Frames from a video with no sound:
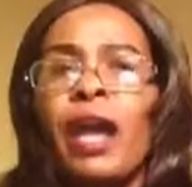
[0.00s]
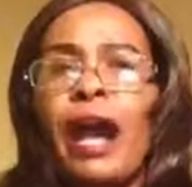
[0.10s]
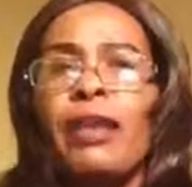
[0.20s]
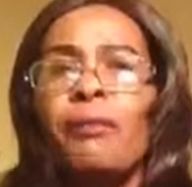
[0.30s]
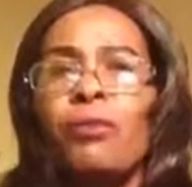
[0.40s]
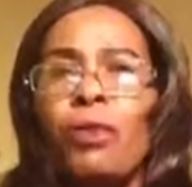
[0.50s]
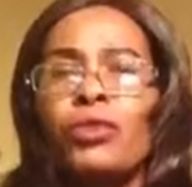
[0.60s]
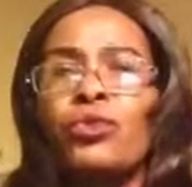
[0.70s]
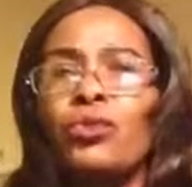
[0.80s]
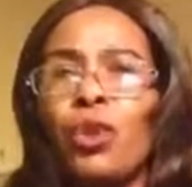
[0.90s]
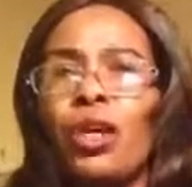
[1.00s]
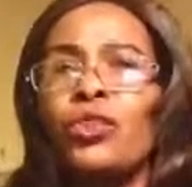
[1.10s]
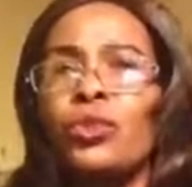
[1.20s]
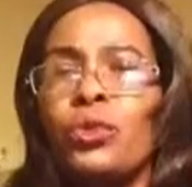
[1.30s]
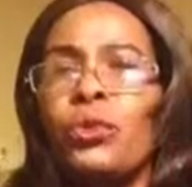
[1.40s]
I am going to
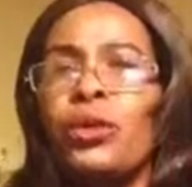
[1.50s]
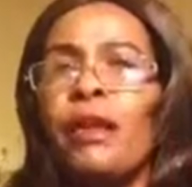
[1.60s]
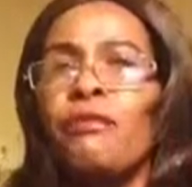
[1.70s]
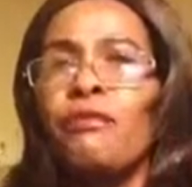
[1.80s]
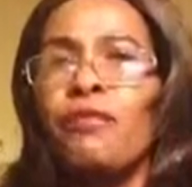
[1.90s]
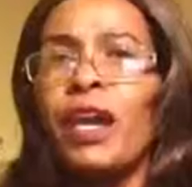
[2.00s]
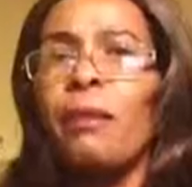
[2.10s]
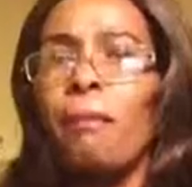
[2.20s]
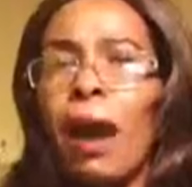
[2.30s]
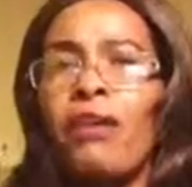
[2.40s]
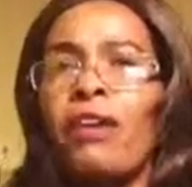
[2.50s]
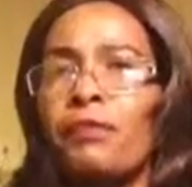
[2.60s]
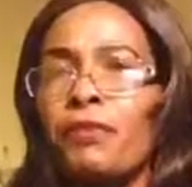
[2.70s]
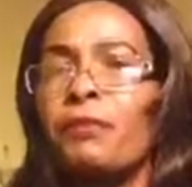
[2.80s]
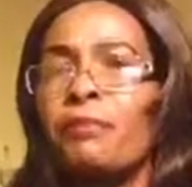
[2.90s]
talk to you very
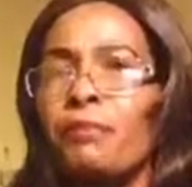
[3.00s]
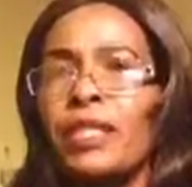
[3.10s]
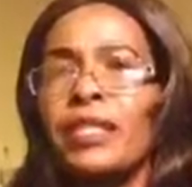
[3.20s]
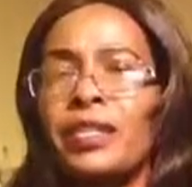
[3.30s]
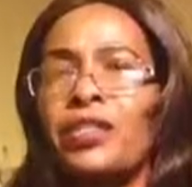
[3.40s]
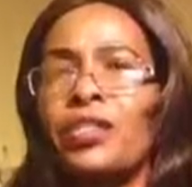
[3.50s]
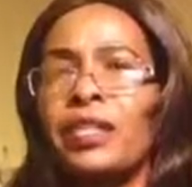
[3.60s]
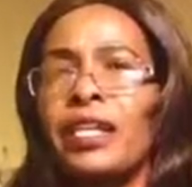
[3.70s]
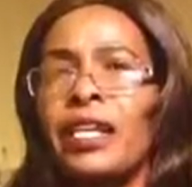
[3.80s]
powerful message.